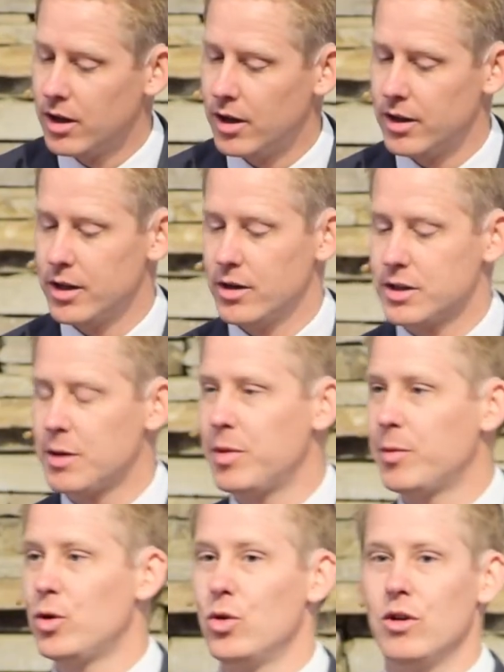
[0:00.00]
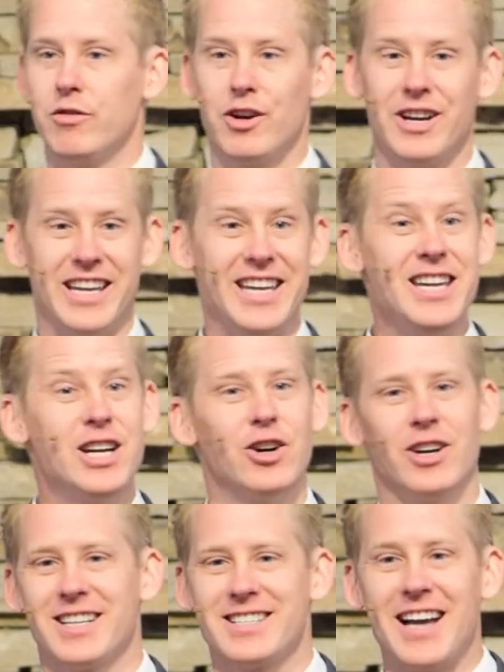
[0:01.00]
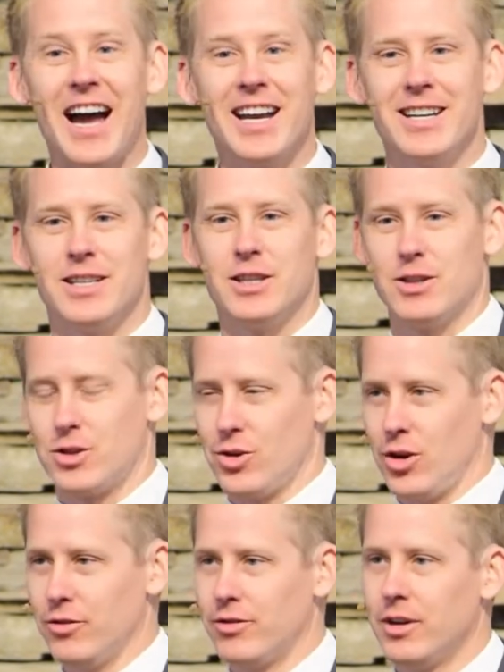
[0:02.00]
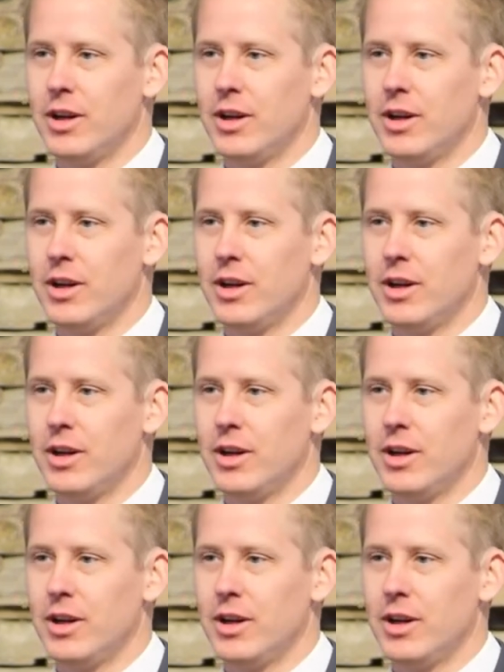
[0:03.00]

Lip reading: There are some people who are very eager and excited to serve,